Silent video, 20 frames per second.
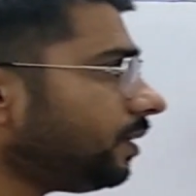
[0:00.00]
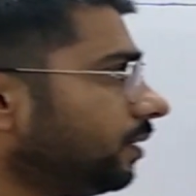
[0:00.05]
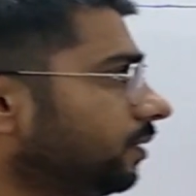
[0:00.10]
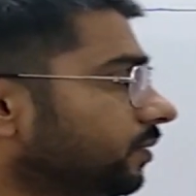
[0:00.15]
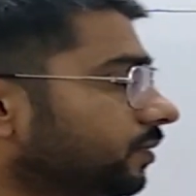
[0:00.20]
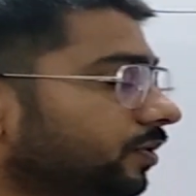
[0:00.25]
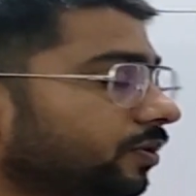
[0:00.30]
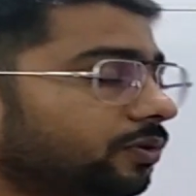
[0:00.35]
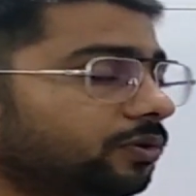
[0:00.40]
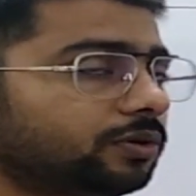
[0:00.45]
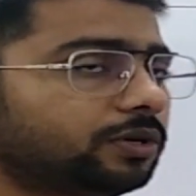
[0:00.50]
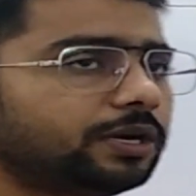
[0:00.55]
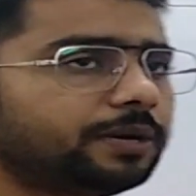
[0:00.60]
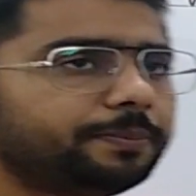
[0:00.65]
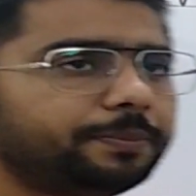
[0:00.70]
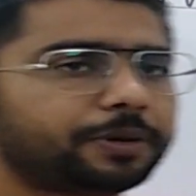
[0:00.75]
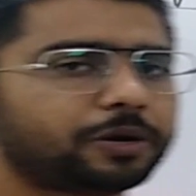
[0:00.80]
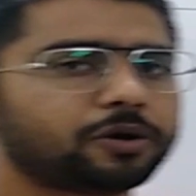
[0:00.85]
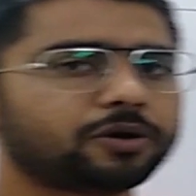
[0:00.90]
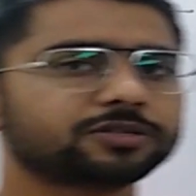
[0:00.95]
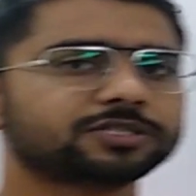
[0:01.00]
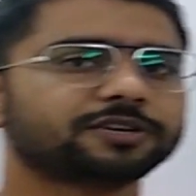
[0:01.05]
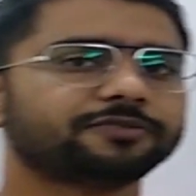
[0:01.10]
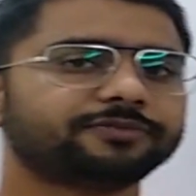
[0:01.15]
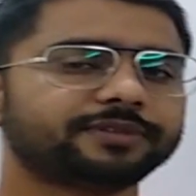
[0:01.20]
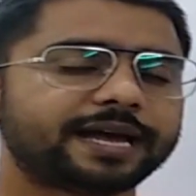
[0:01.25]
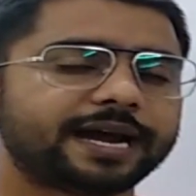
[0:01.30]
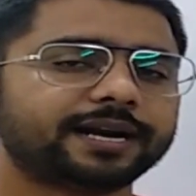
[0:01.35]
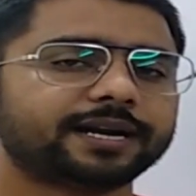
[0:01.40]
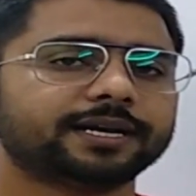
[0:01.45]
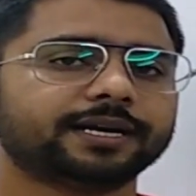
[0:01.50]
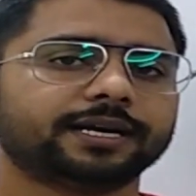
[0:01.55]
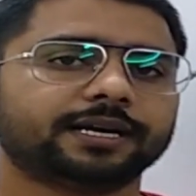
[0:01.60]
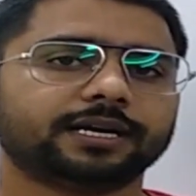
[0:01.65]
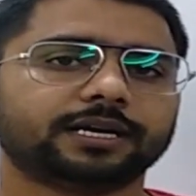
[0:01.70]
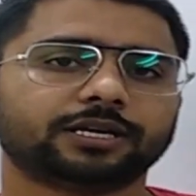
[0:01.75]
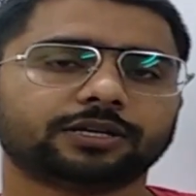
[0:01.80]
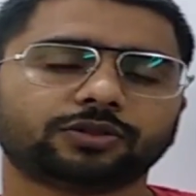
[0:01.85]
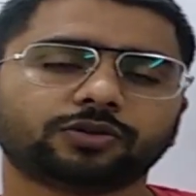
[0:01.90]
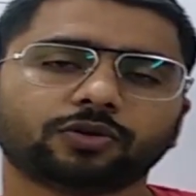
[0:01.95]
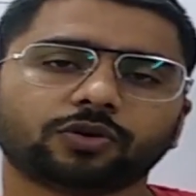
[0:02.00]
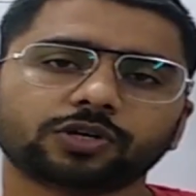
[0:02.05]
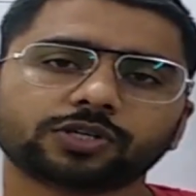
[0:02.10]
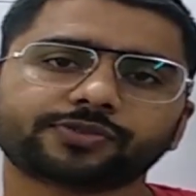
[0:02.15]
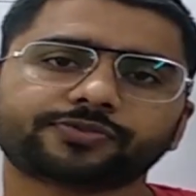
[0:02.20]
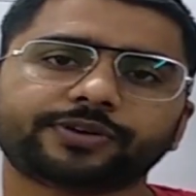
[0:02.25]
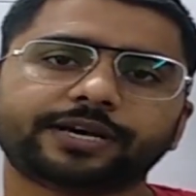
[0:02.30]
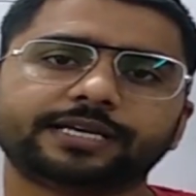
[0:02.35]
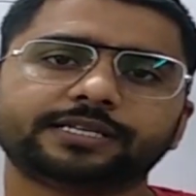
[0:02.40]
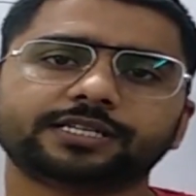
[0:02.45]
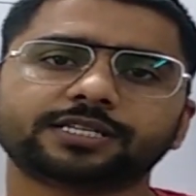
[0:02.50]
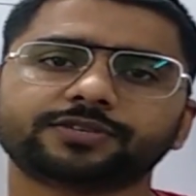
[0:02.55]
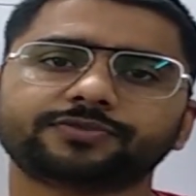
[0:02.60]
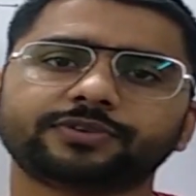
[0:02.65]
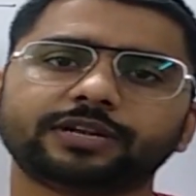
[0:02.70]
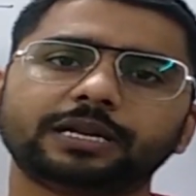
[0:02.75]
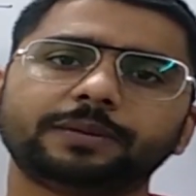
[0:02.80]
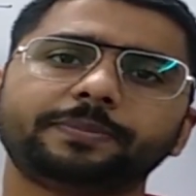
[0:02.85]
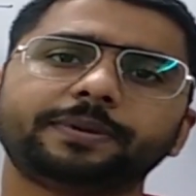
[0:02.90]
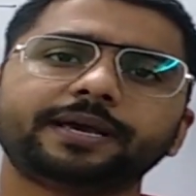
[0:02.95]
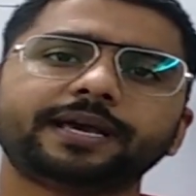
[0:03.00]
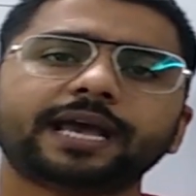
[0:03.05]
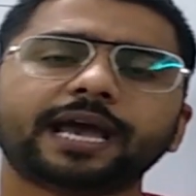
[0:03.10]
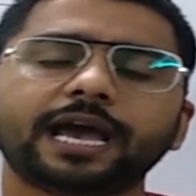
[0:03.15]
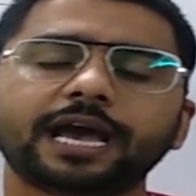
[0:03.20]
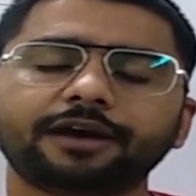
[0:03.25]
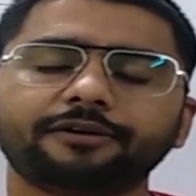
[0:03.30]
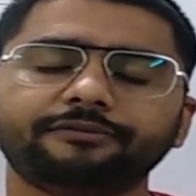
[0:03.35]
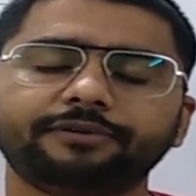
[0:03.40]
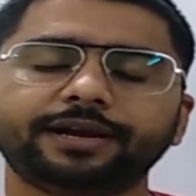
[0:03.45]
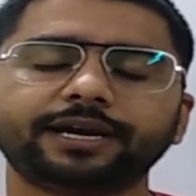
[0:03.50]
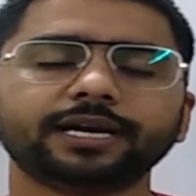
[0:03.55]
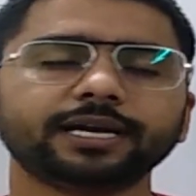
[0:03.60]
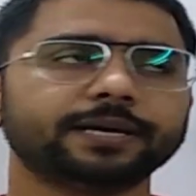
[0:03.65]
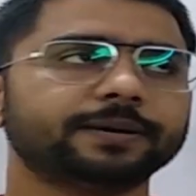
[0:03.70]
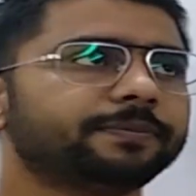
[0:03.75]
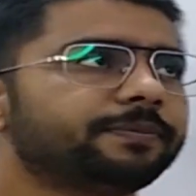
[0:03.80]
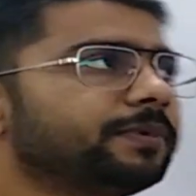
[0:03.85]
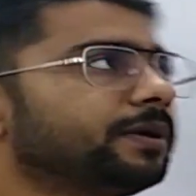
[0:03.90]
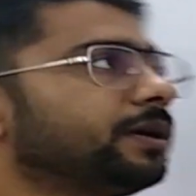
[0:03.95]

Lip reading: So because of that, those phases will be having